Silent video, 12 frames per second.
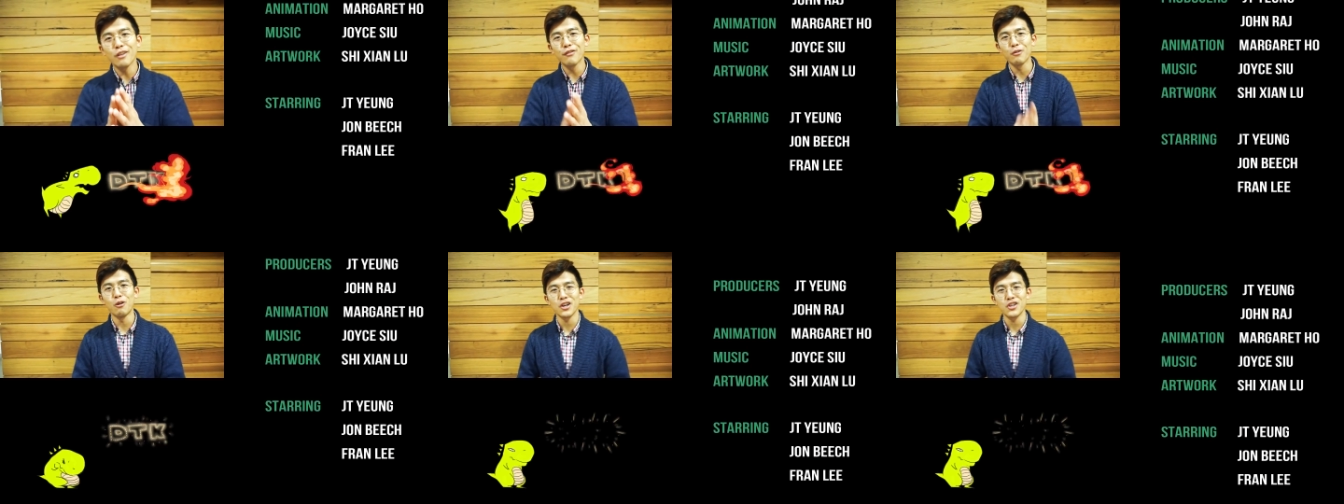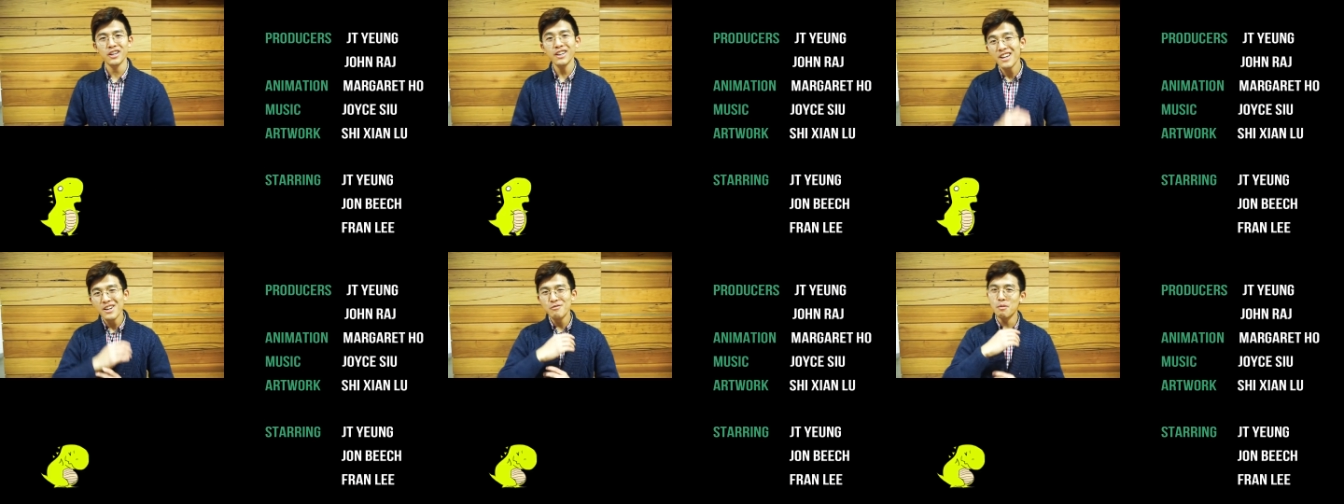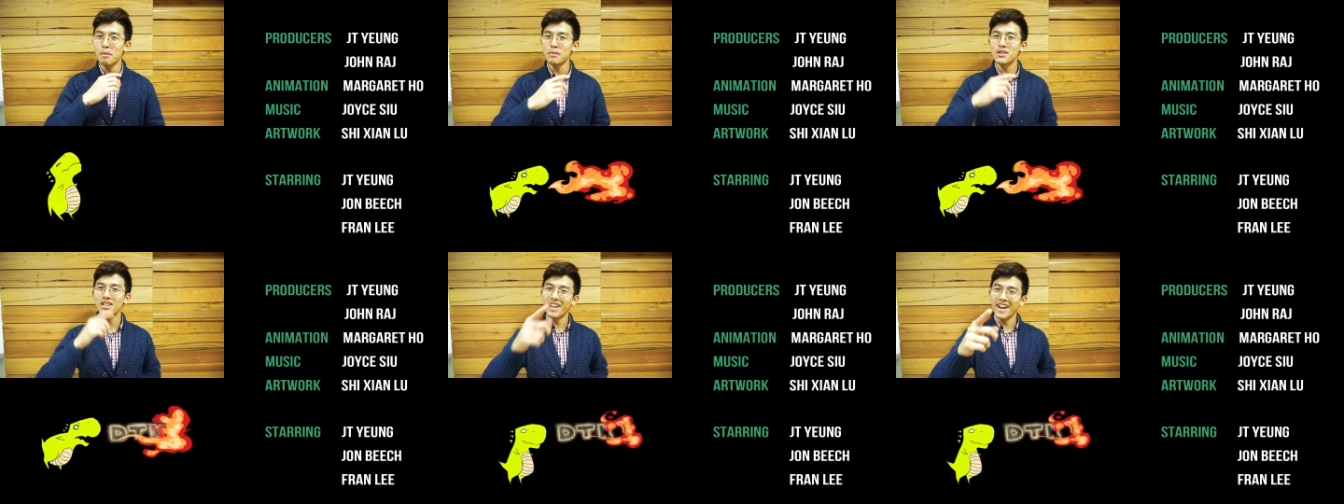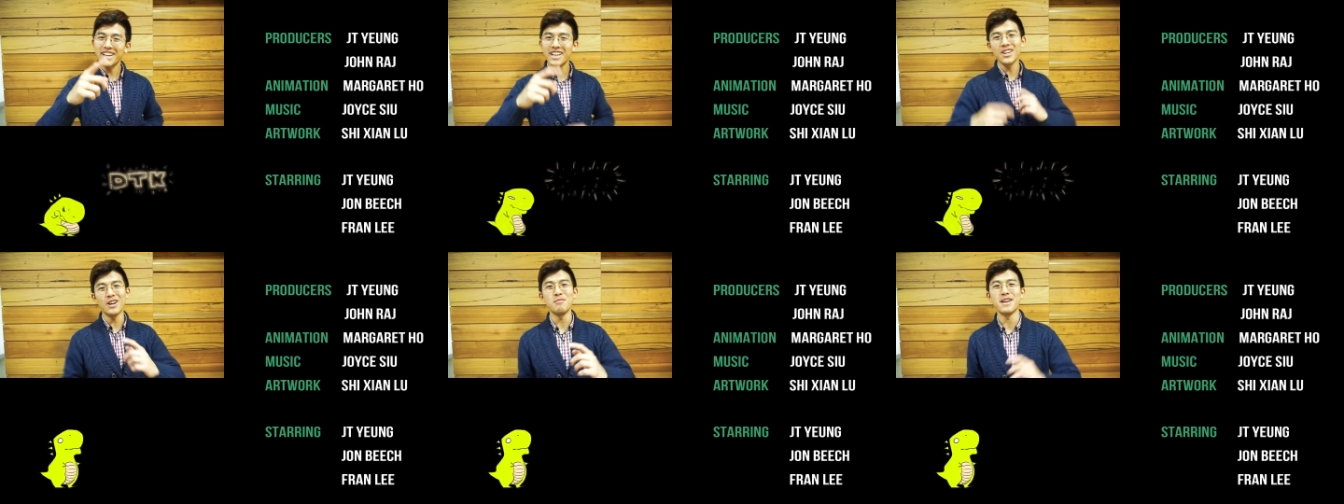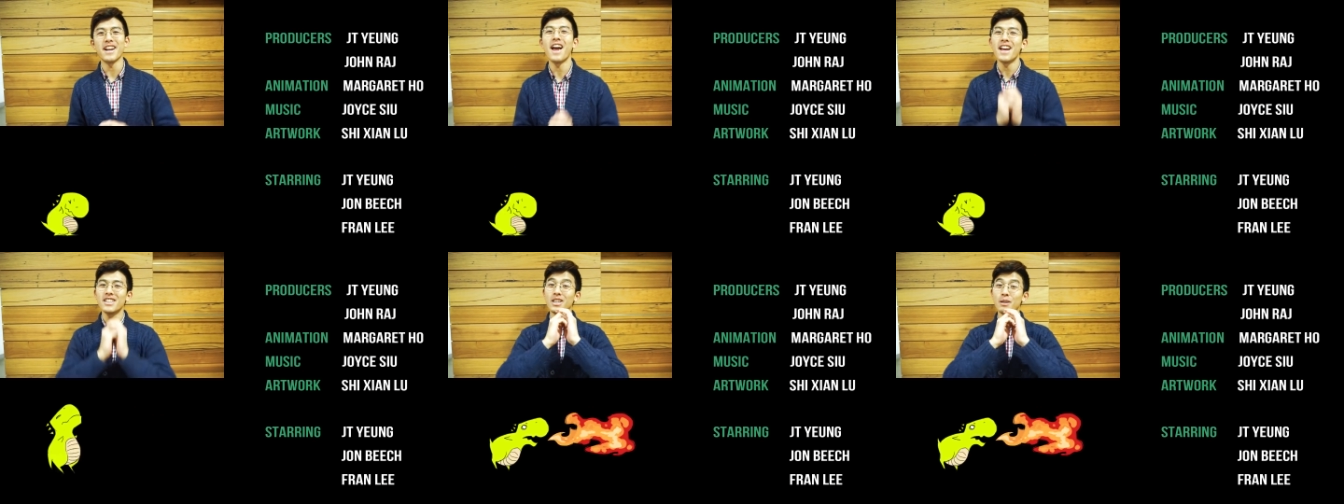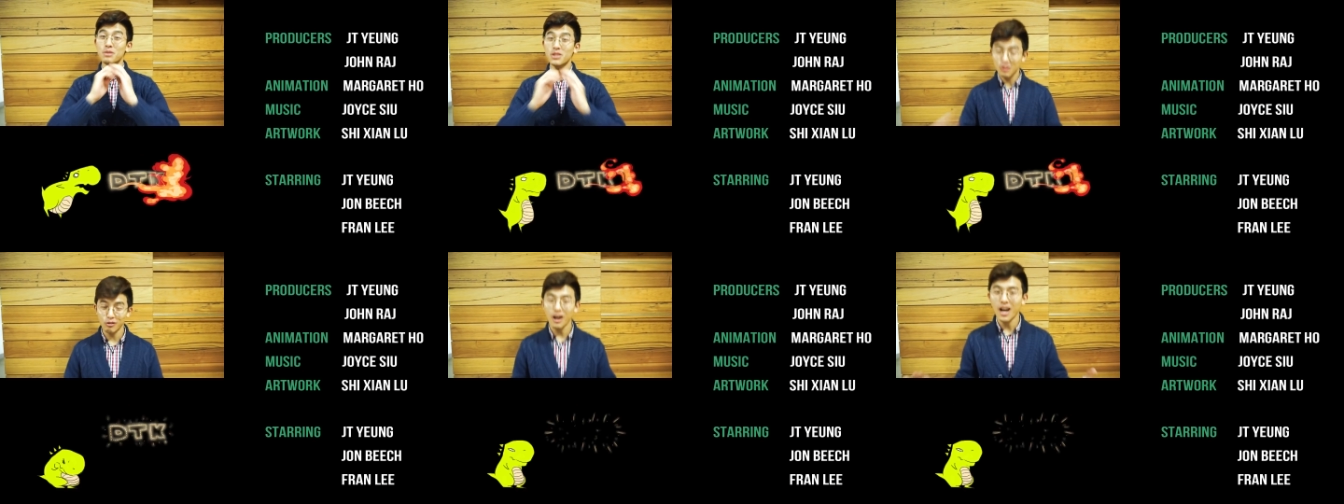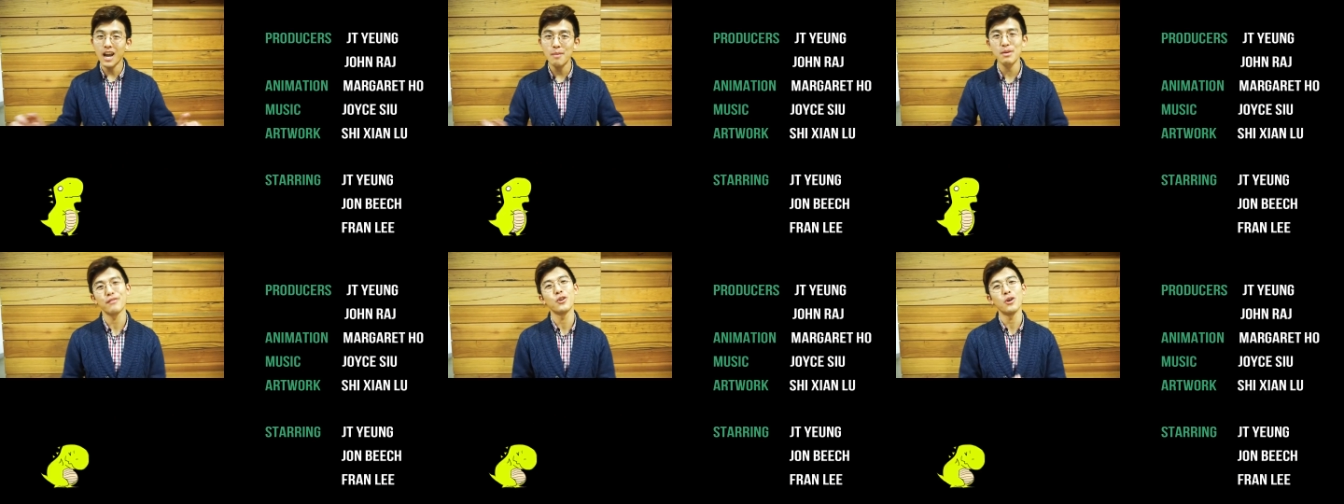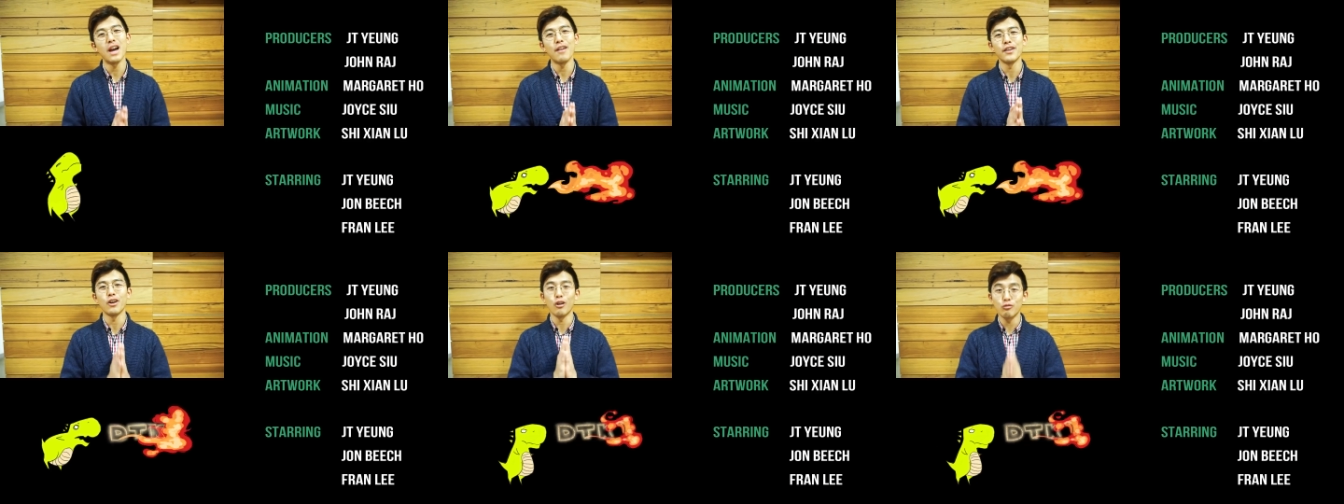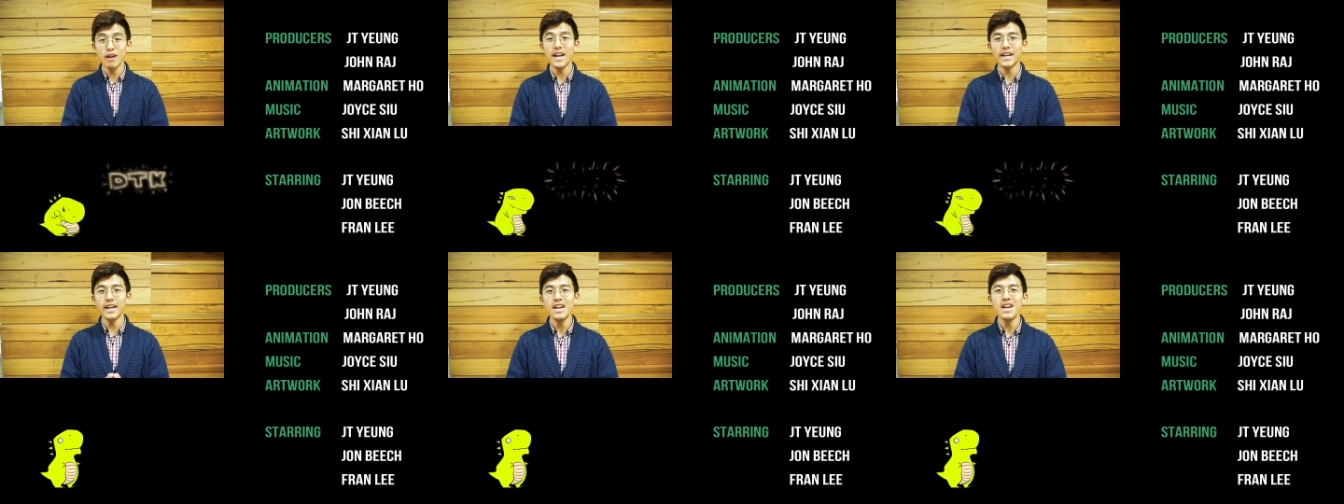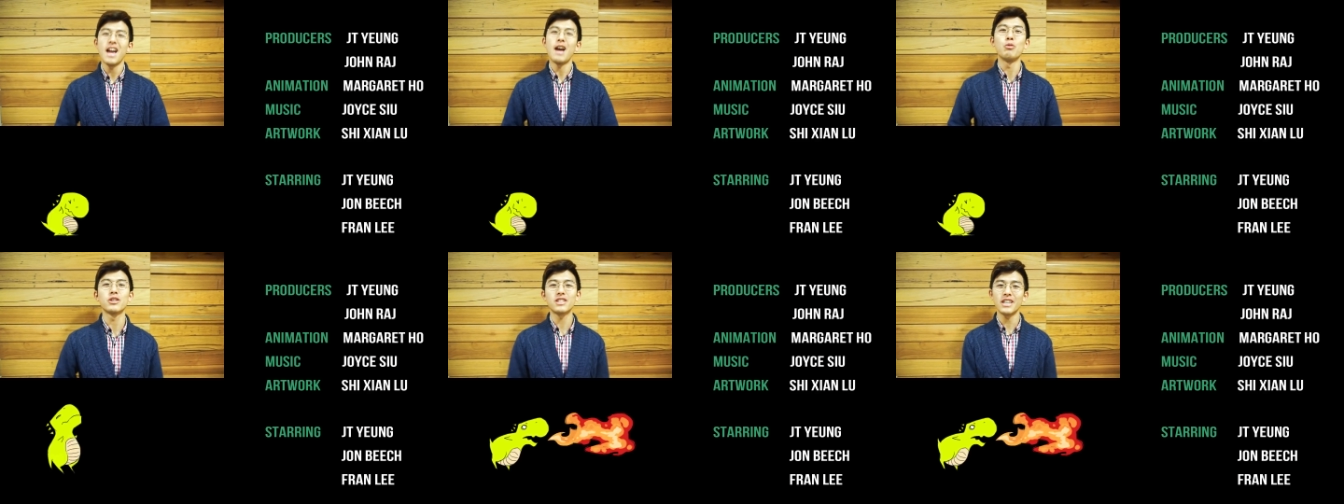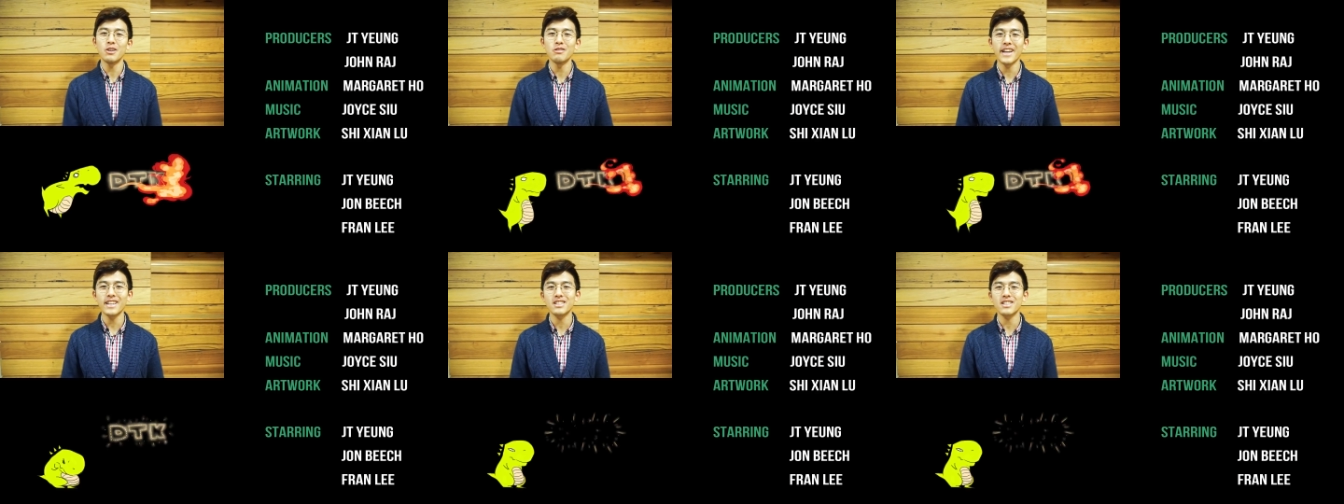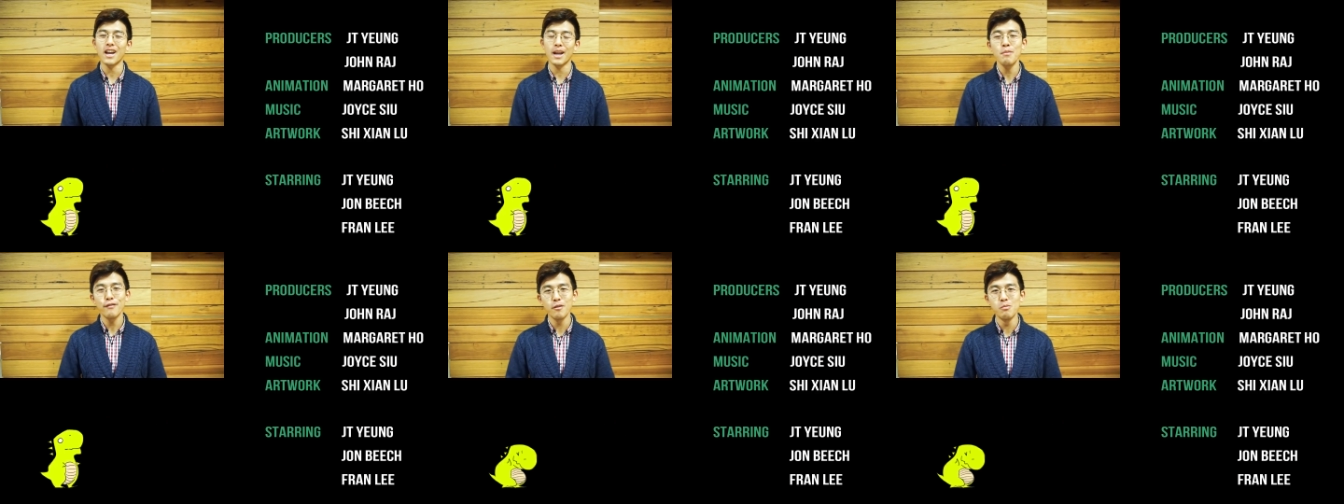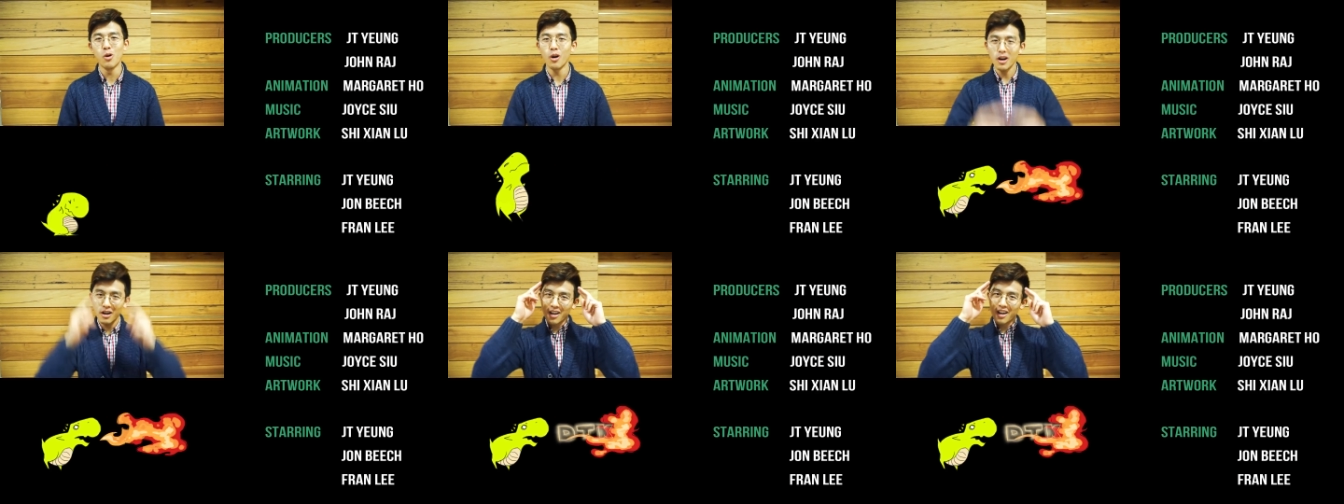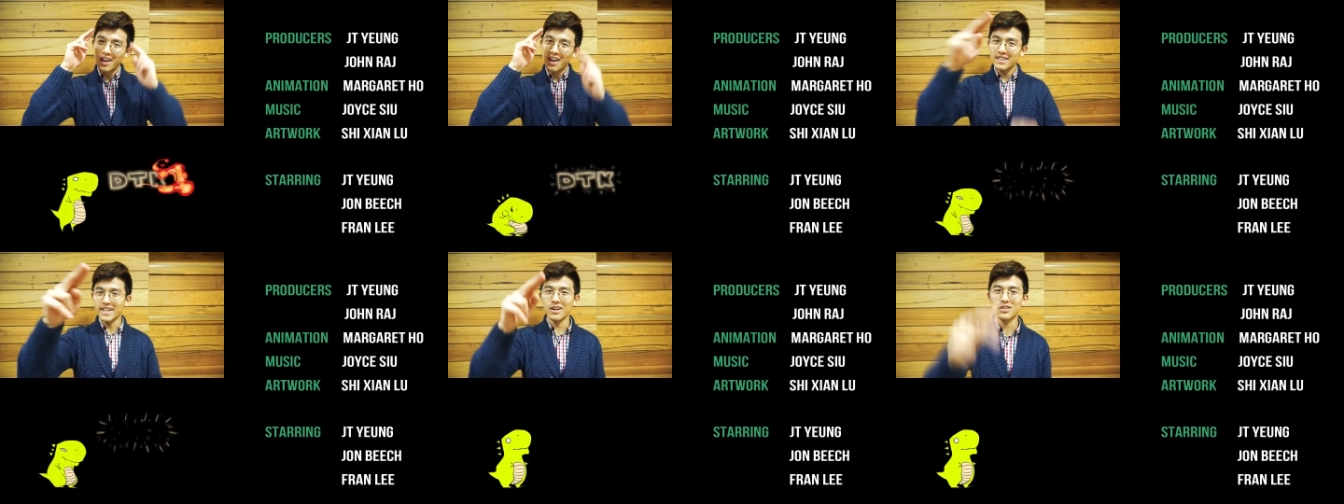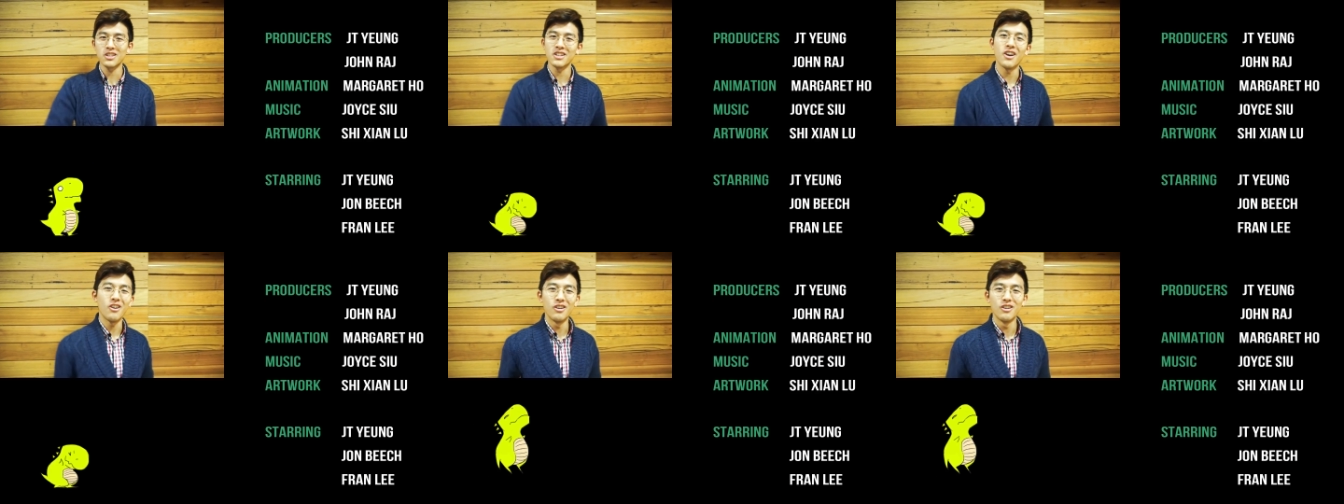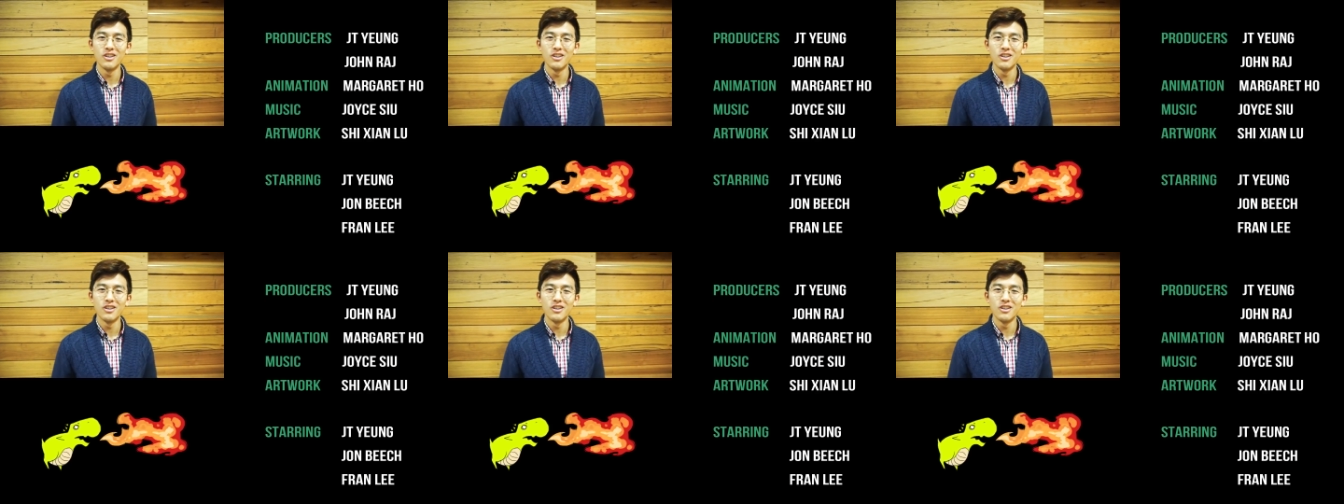Thank you for watching. Remember to like, comment, and subscribe if you haven't already, and we'll see you next time for more Dare to